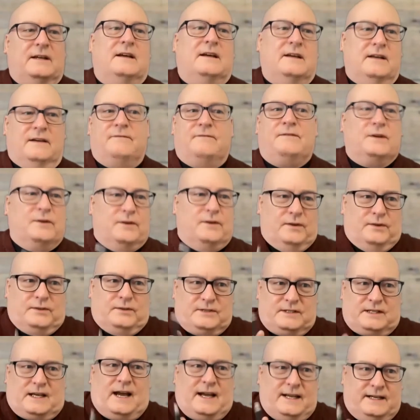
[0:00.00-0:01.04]
feel
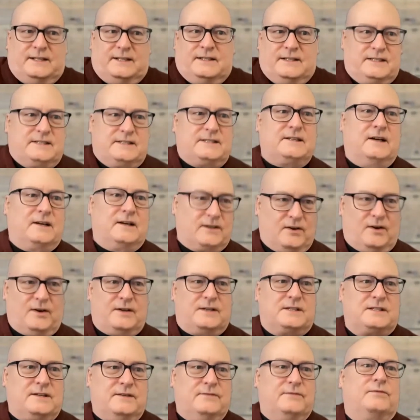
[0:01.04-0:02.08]
tied to this sunk
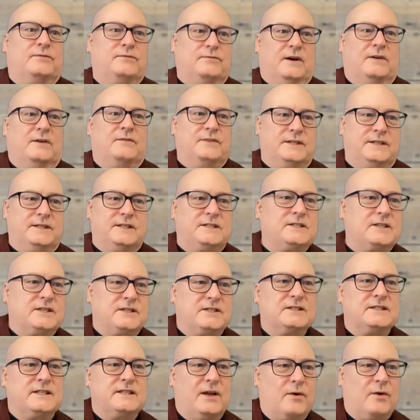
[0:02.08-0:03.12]
cost of the
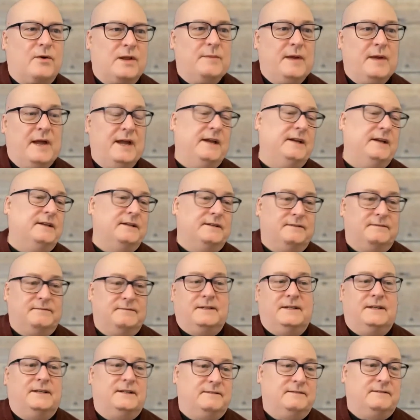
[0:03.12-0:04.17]
decisions they already made and
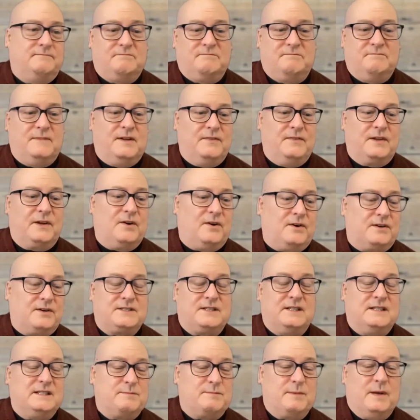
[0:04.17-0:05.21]
the
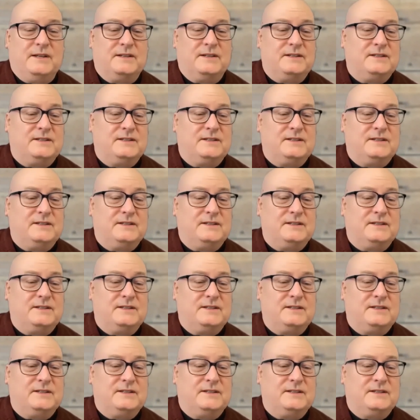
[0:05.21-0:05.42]
cost they spent.